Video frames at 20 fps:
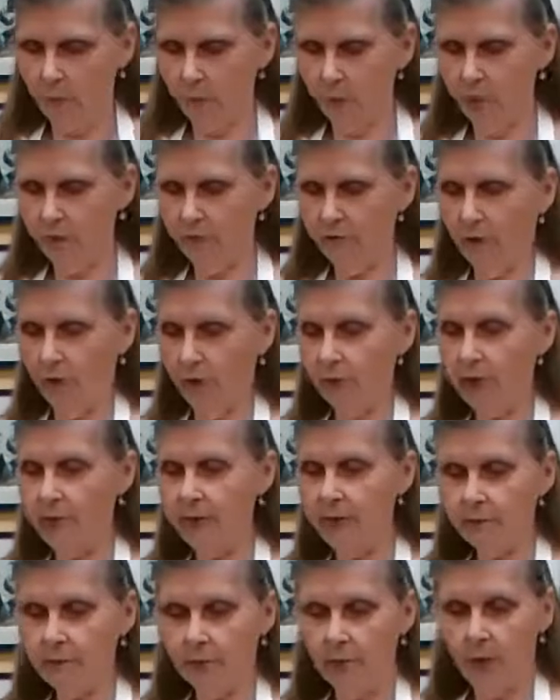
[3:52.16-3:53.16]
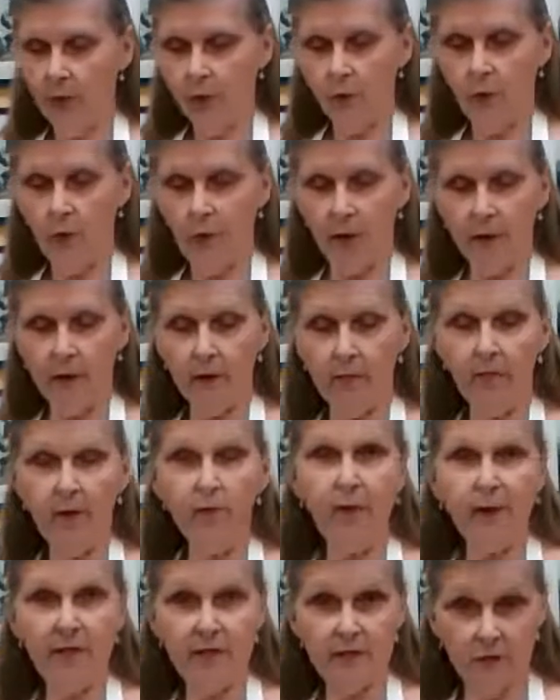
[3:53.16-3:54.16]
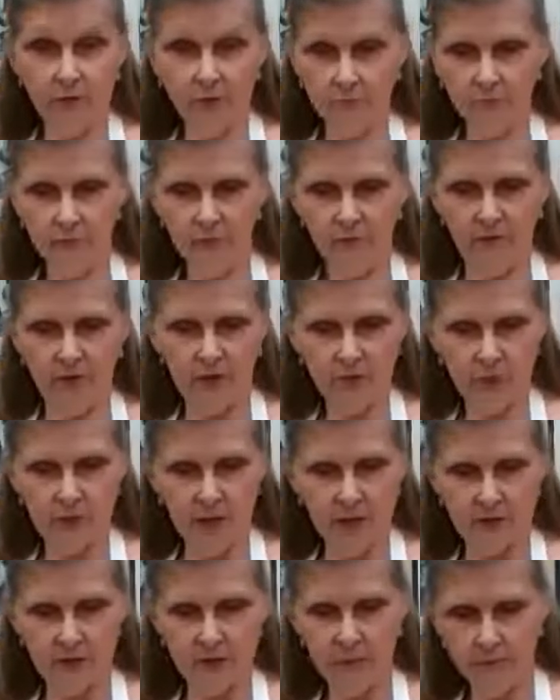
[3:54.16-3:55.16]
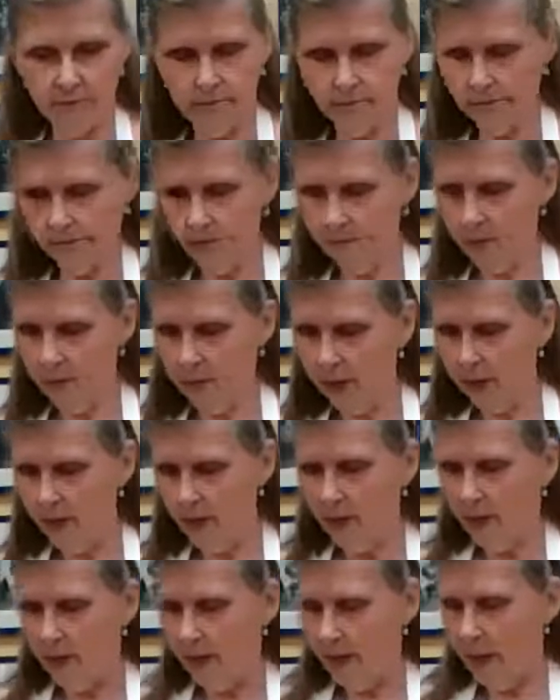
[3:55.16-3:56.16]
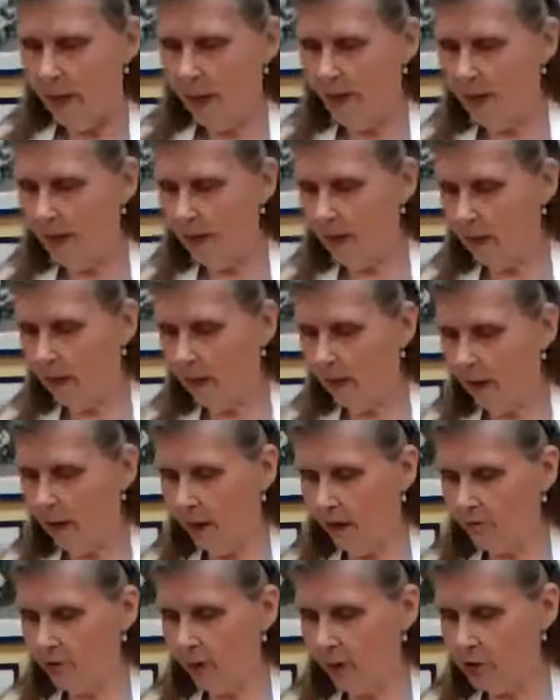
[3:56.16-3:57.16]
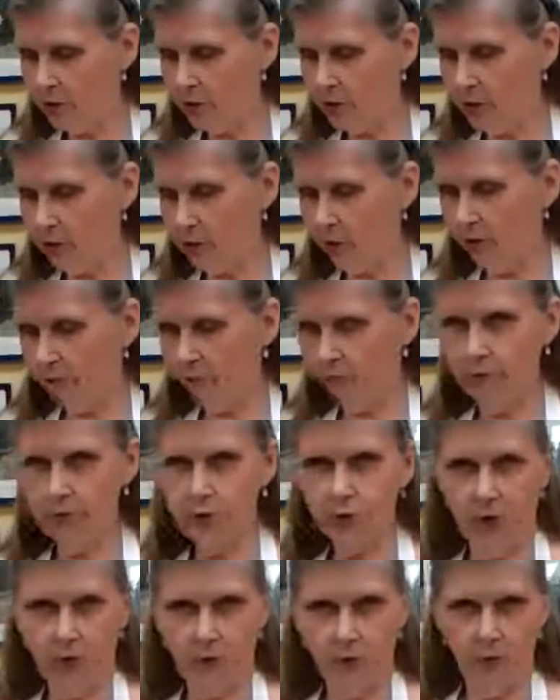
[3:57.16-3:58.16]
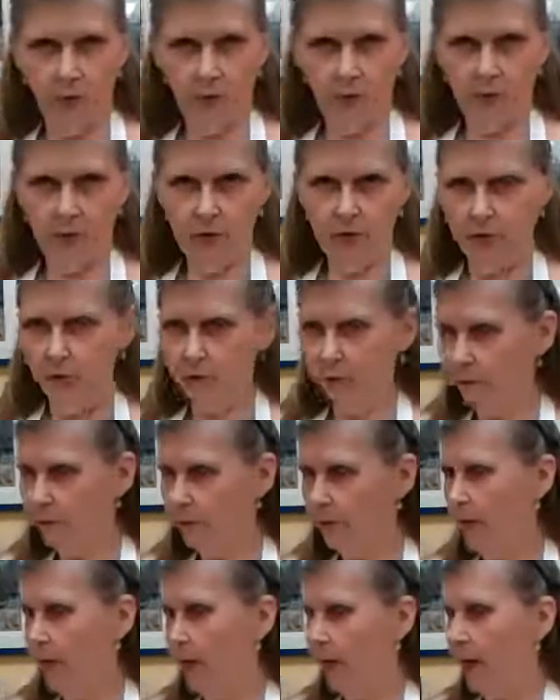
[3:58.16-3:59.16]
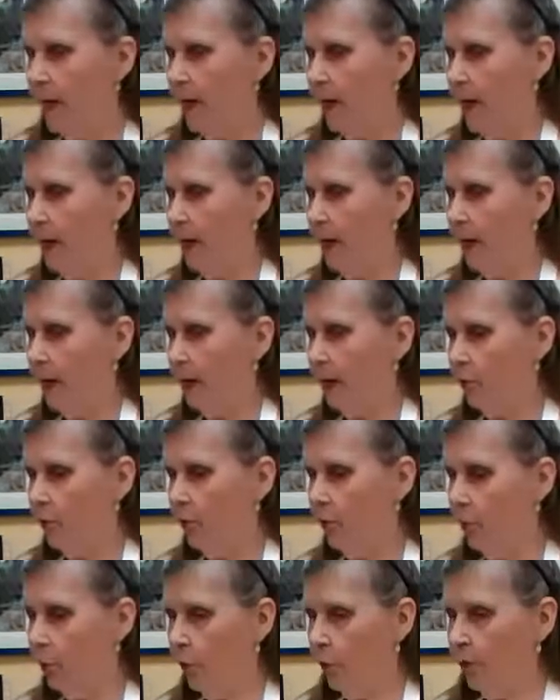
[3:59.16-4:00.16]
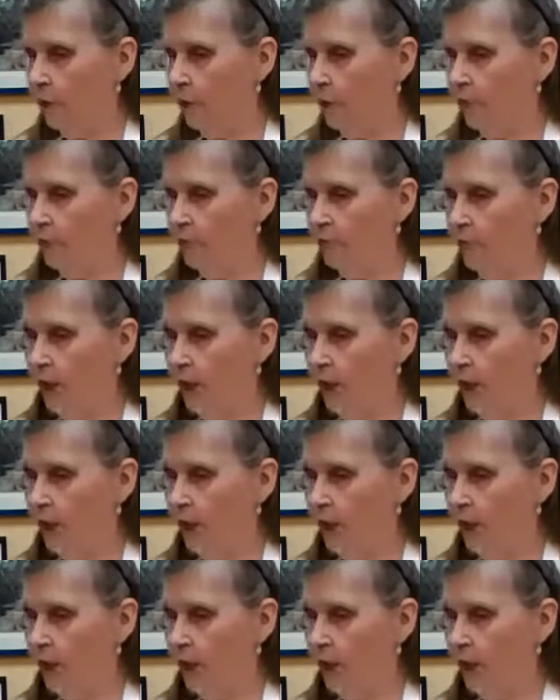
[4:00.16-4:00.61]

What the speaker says: we've already ground up the basil, fresh basil. And I've got just a little fruit chopper over here. And we've